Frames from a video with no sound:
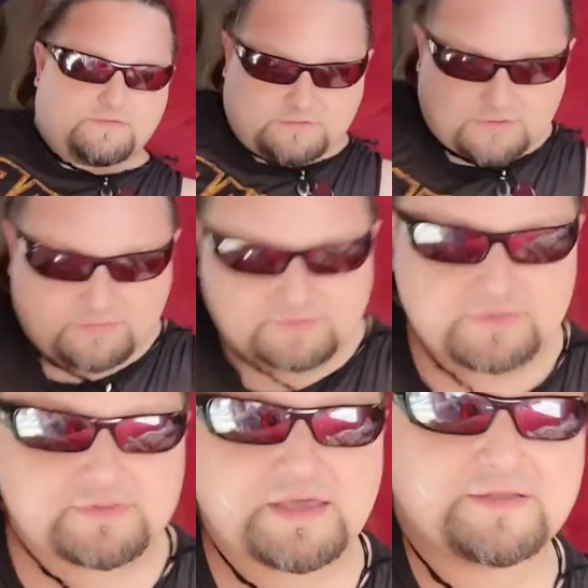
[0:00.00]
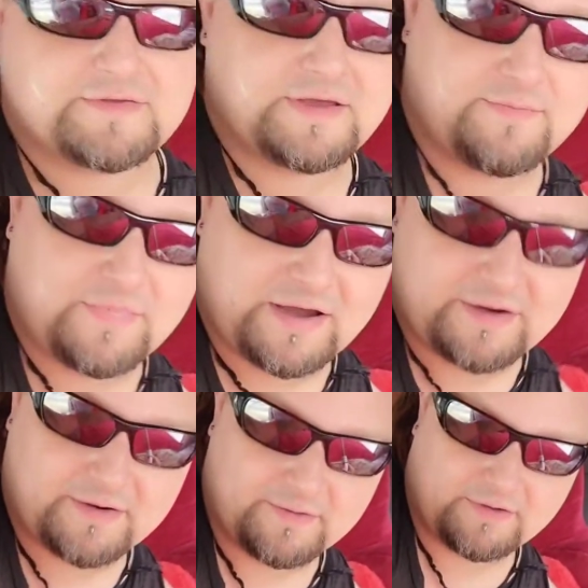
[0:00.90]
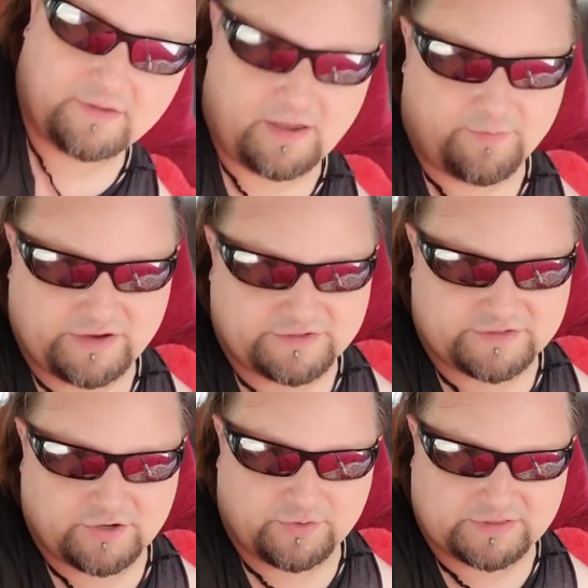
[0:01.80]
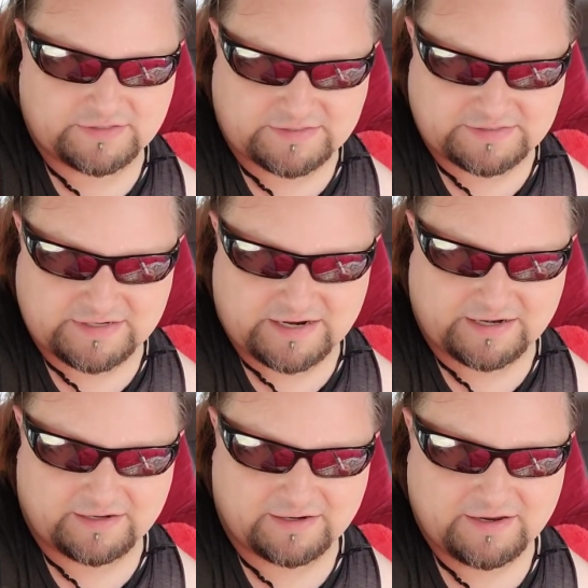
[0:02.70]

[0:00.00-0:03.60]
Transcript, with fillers: So that said in mind, I might just go with this design.